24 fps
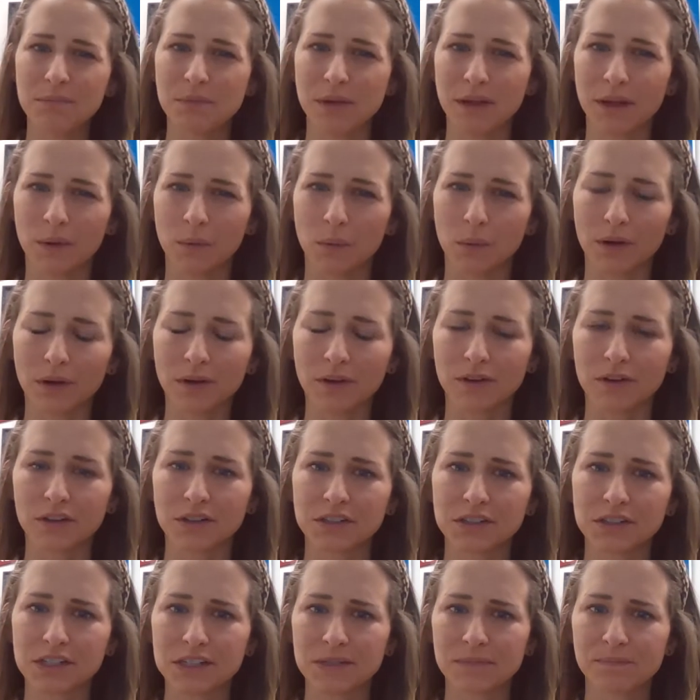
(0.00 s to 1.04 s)
big
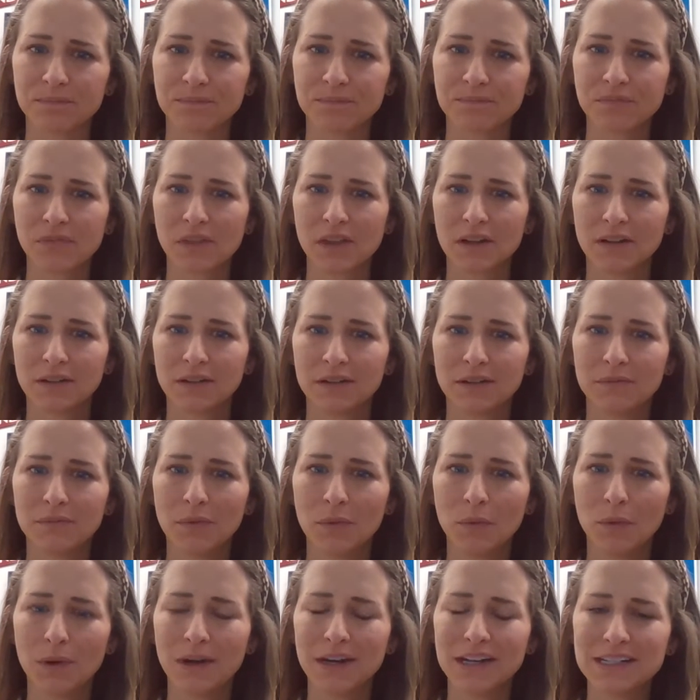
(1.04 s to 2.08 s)
words.
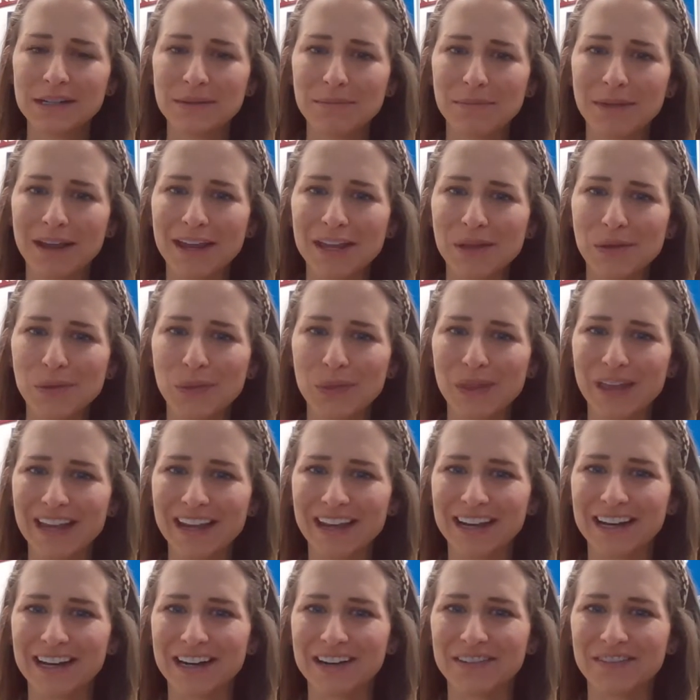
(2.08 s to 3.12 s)
What does it make you
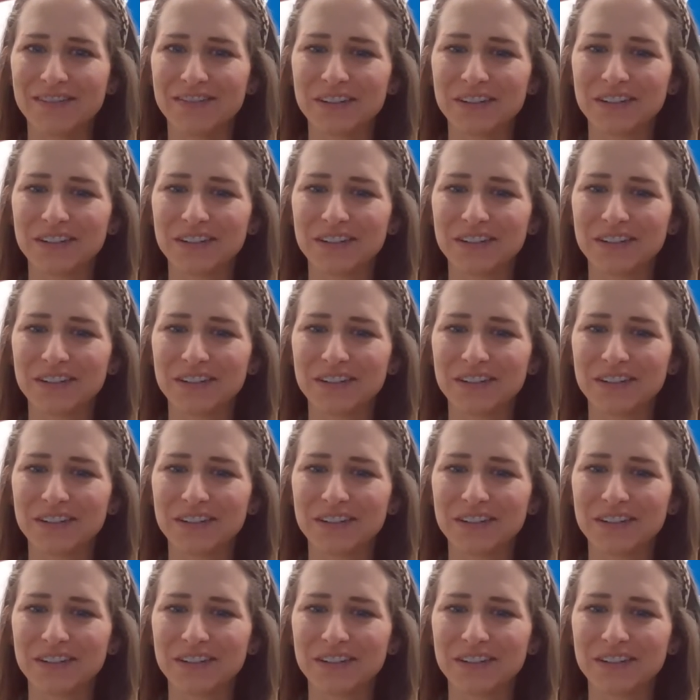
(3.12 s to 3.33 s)
think of?